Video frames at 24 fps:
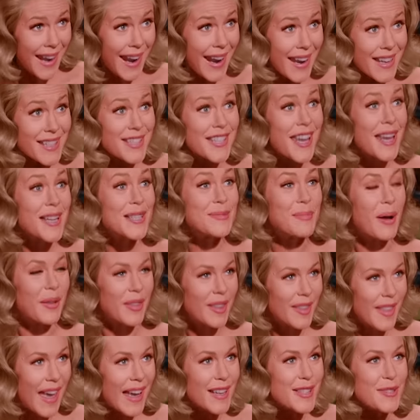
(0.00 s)
Yes, yes, Mother,
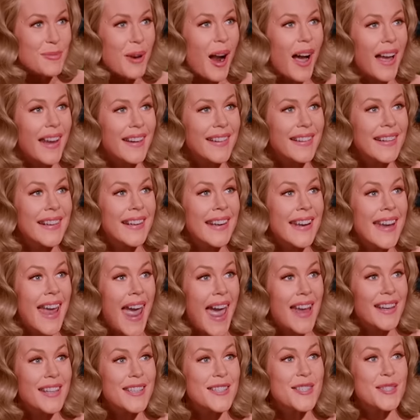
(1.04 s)
that's right.
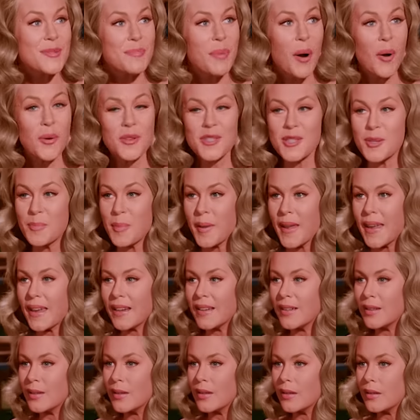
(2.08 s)
And he's supposed to be in